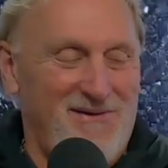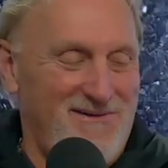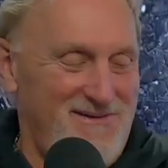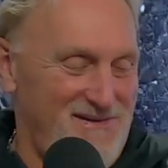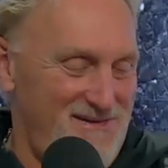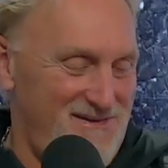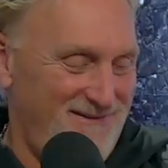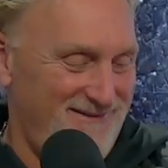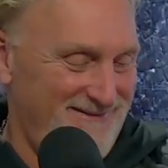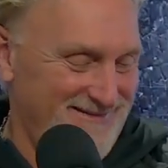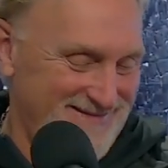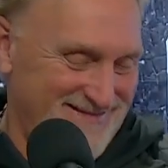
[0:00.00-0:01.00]
believe that
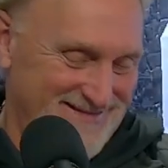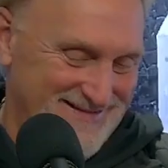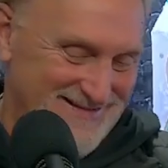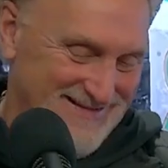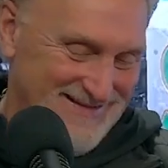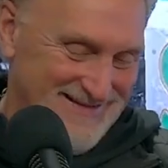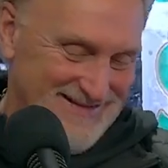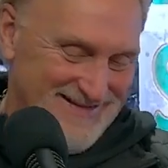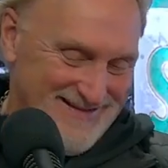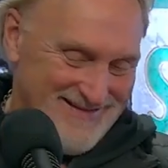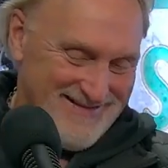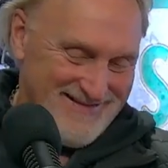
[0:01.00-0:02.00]
that's true
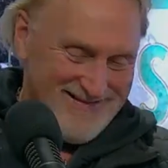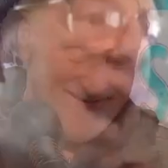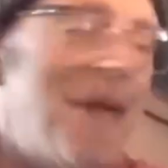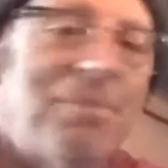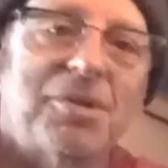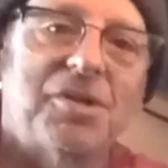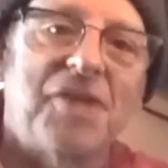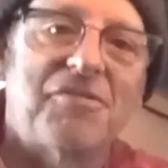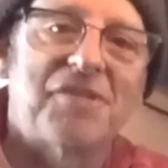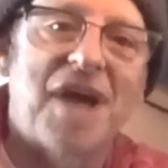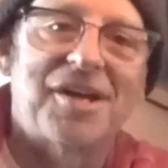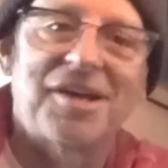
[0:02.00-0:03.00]
and and i
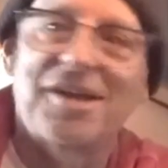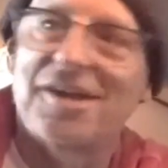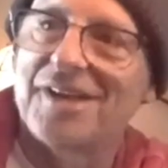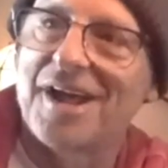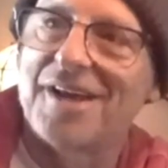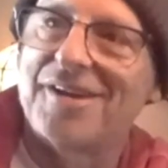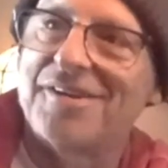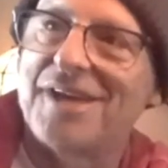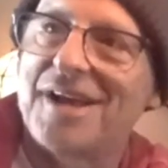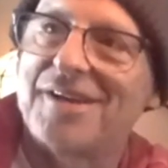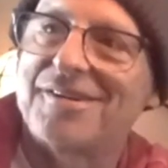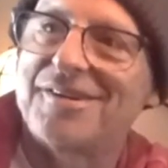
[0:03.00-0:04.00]
believe that that
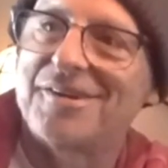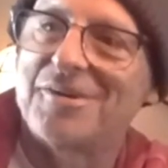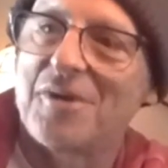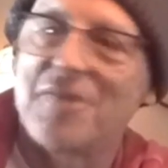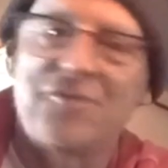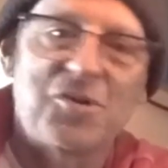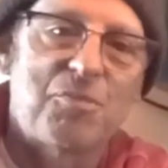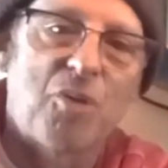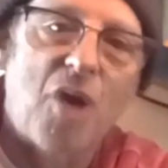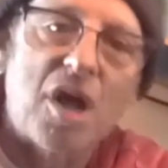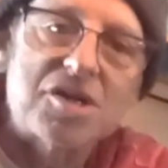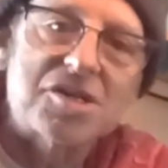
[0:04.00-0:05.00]
that you know if
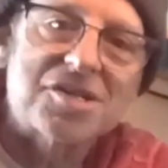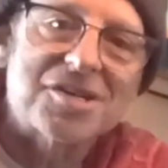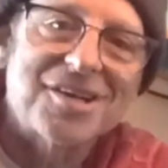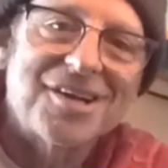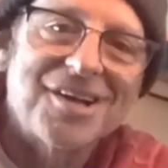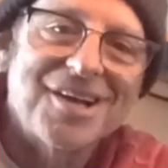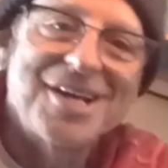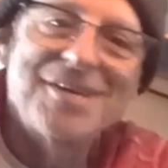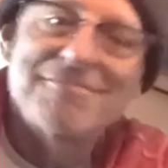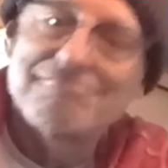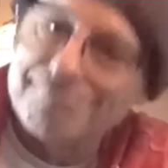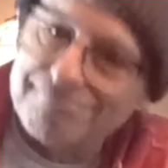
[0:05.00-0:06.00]
you mm-hmm. push
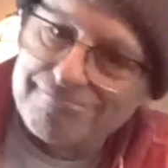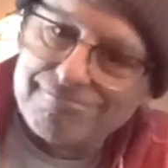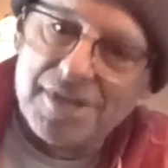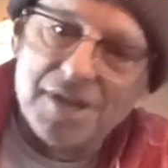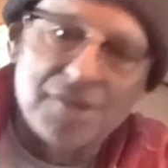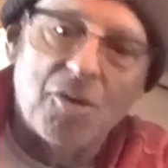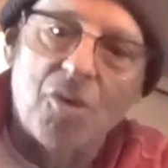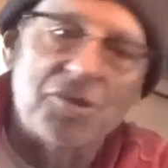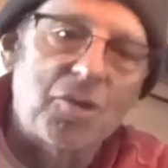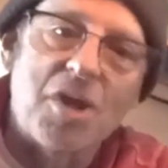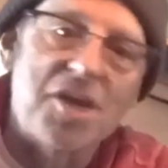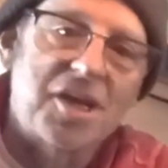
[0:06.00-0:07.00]
the
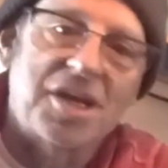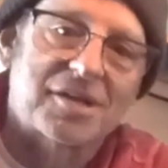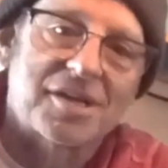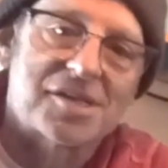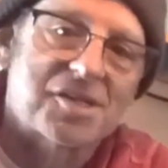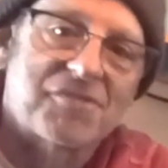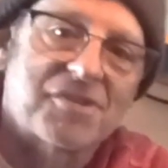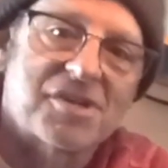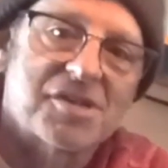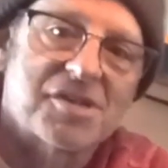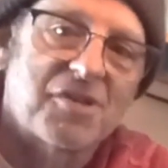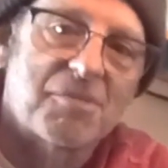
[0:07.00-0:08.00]
only way you get things
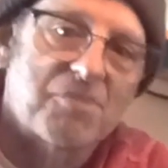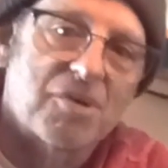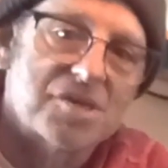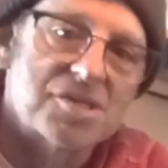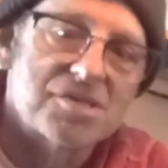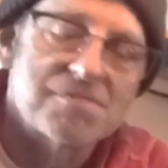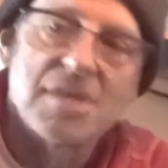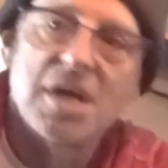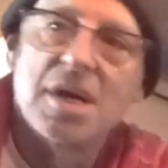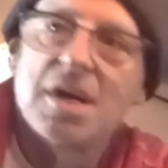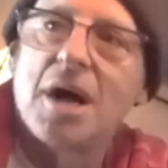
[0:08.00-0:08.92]
is, if you push